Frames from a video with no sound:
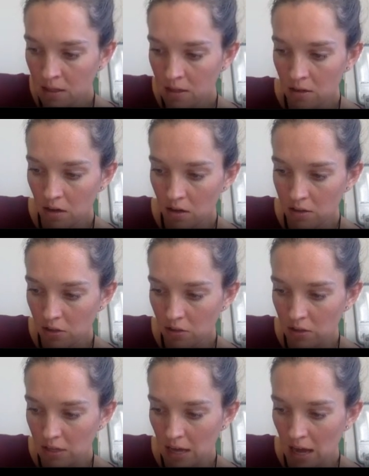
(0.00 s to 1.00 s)
Are also
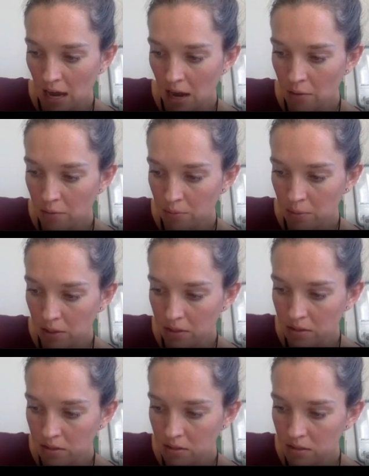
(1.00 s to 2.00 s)
the
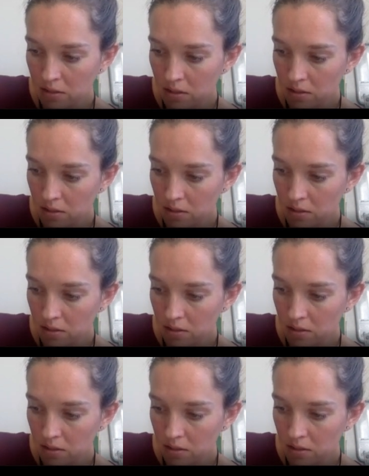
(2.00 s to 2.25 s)
outputs.